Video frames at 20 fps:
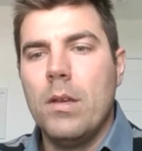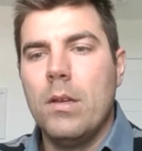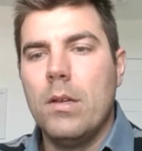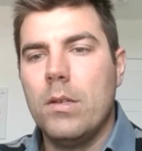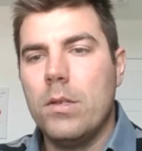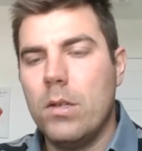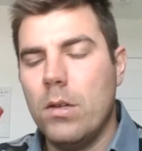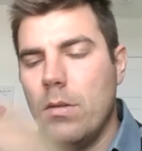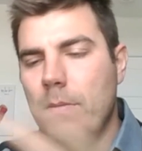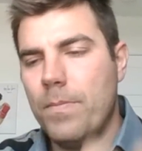
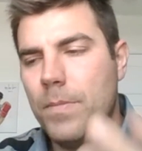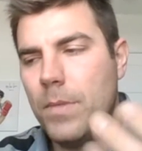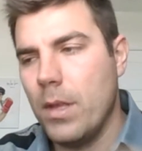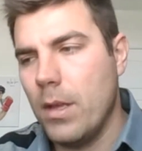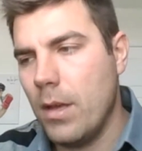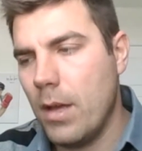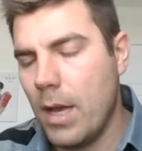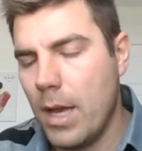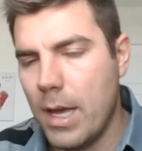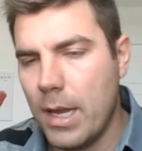So
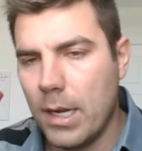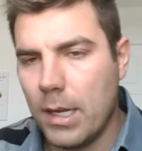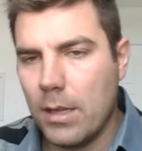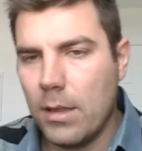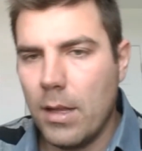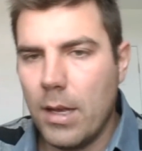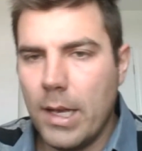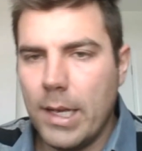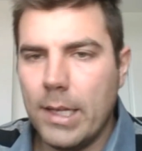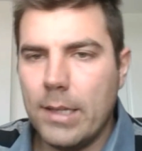I had a
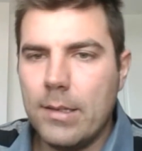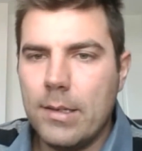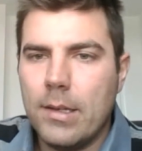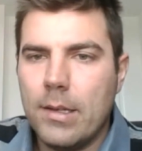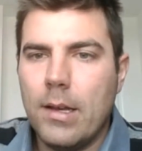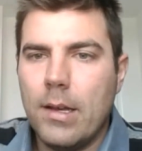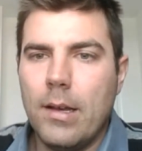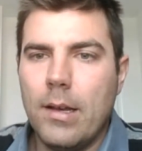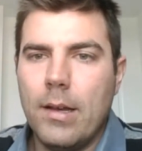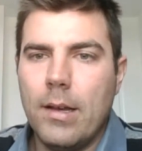client,
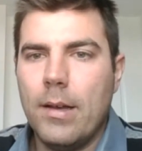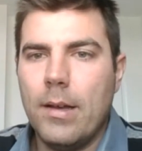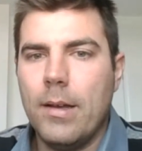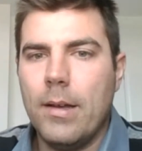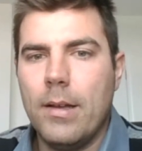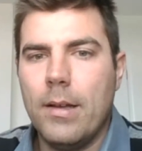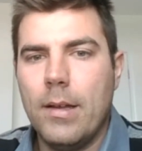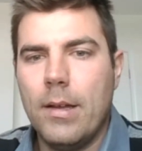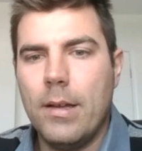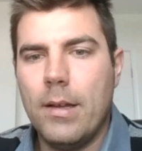
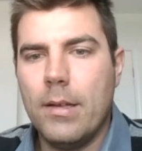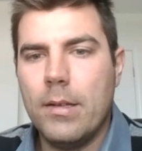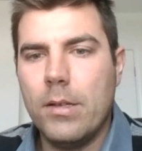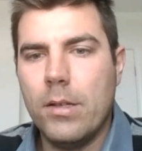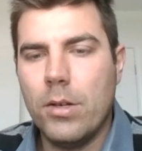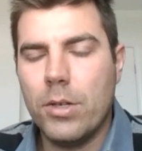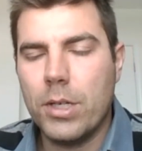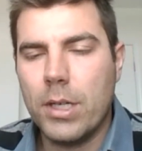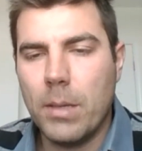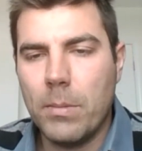
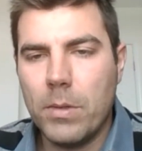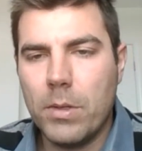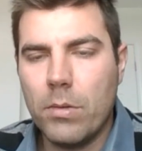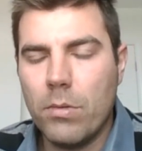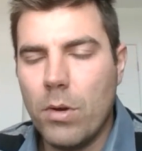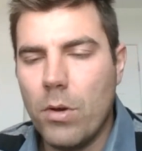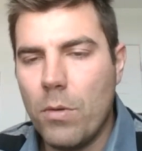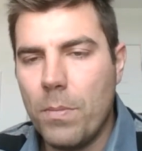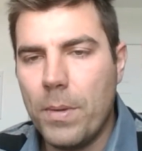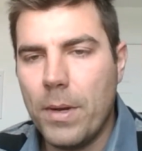she came to
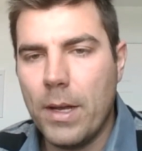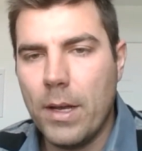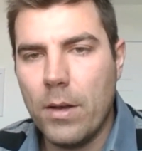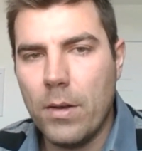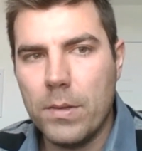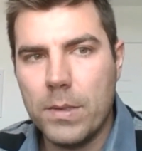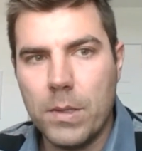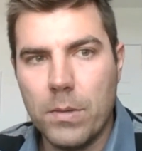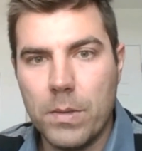an open house.